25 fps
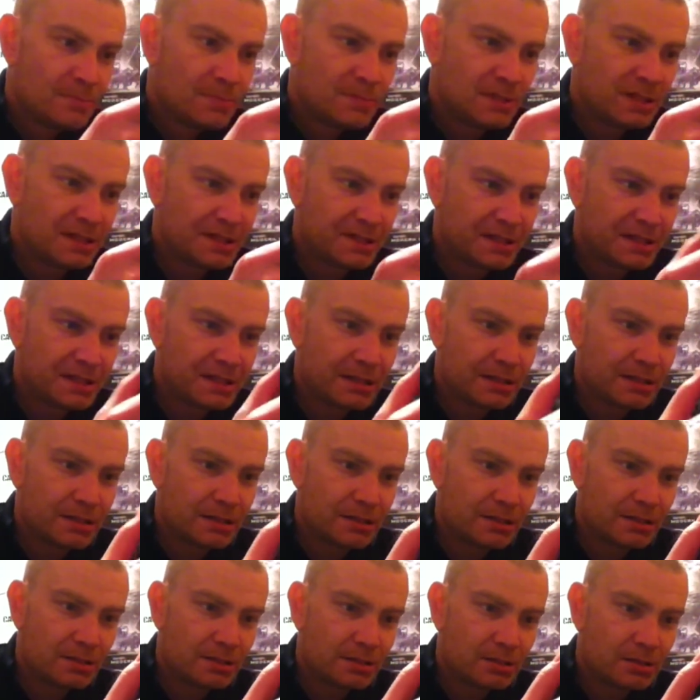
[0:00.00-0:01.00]
I think you
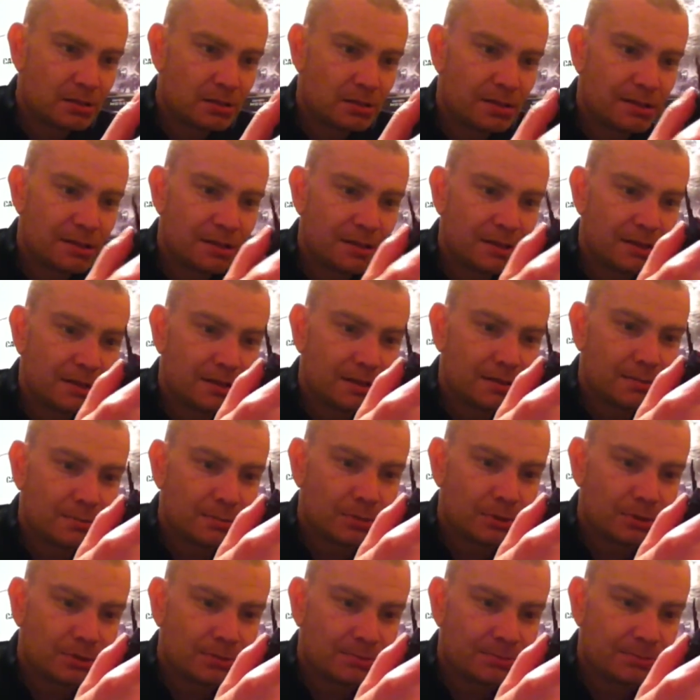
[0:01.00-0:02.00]
can
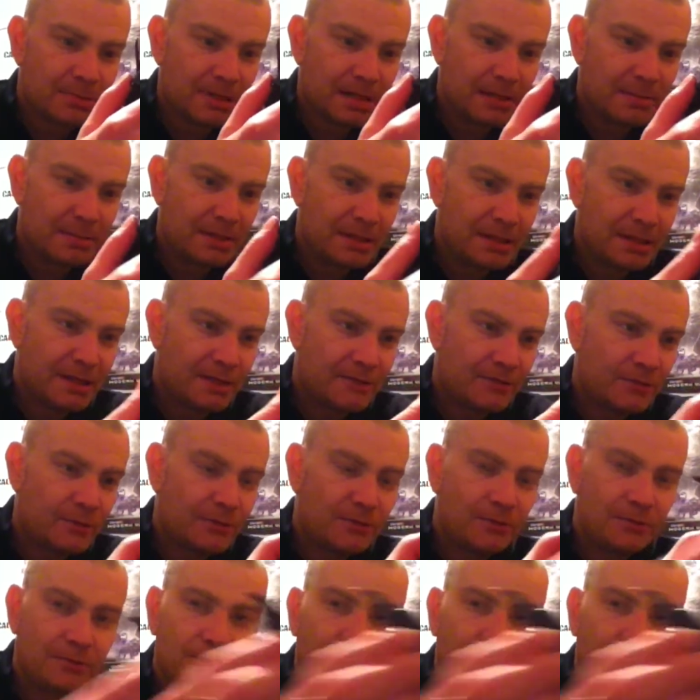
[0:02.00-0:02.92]
put Batman into it.